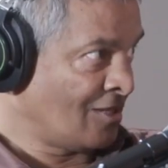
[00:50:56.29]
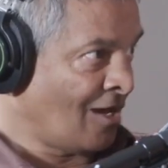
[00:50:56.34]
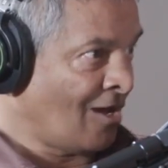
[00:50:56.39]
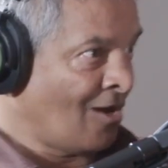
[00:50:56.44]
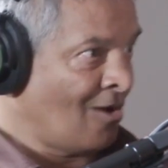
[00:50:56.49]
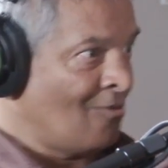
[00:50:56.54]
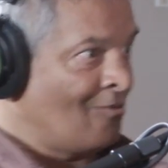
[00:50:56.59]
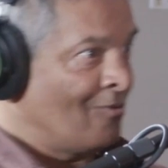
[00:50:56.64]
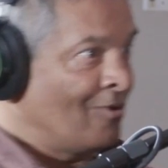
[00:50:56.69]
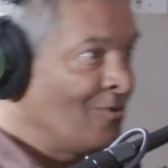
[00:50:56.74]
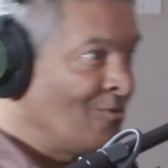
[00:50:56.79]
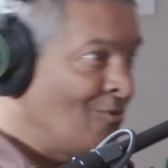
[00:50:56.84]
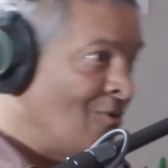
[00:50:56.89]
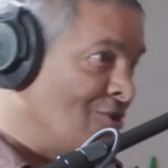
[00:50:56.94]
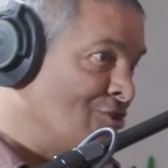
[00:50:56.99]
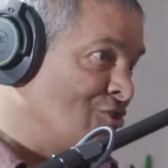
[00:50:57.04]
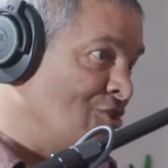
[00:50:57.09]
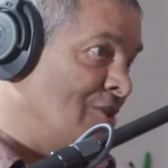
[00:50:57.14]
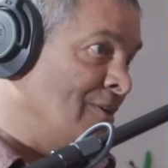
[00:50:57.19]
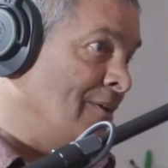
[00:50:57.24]
how one
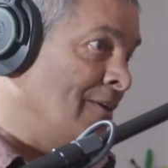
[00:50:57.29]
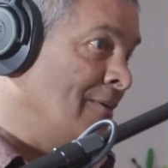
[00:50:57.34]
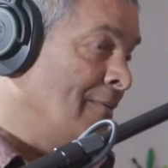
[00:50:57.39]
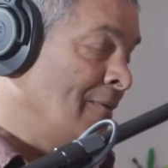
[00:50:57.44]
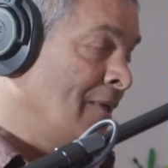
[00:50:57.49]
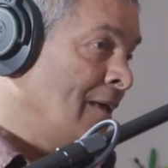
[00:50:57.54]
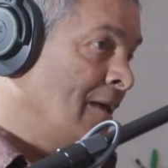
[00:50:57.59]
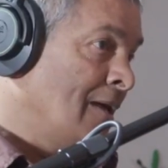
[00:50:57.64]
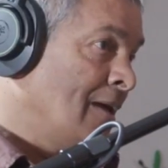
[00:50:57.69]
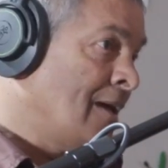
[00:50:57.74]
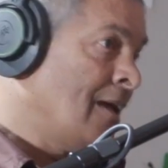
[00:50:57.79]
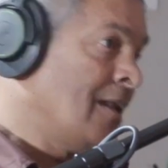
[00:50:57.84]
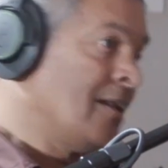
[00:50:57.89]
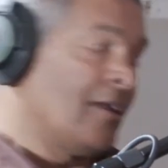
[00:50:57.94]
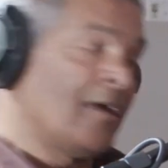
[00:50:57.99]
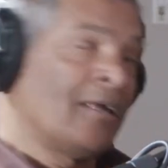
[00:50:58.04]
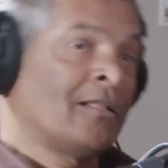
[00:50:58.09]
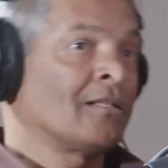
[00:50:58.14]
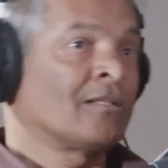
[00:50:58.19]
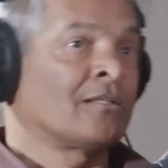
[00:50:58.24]
watching,
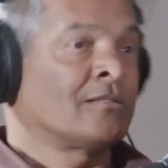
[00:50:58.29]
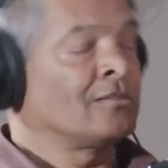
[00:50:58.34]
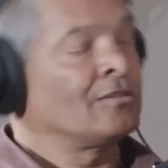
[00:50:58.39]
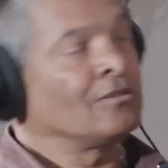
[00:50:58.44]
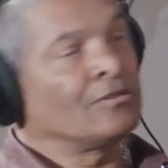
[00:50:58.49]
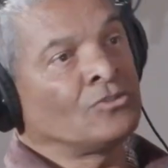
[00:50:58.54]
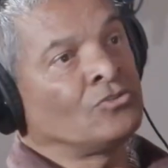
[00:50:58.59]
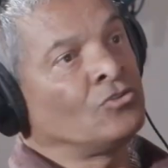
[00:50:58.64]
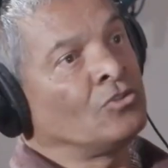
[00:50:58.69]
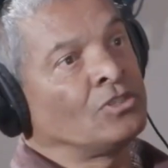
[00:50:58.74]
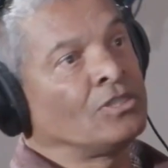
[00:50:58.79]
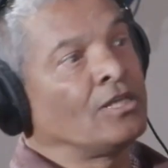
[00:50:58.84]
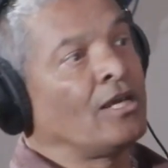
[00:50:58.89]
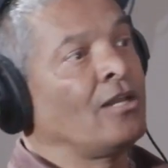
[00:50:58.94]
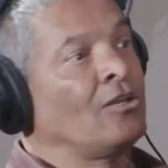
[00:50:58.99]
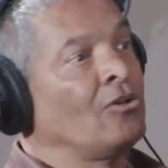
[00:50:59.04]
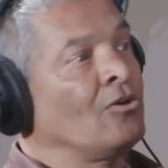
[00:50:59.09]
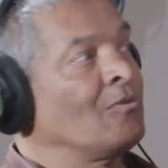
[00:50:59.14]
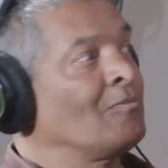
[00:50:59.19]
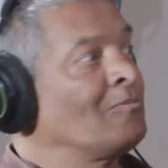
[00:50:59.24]
and to
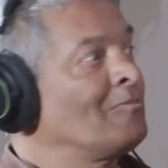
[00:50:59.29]
tell you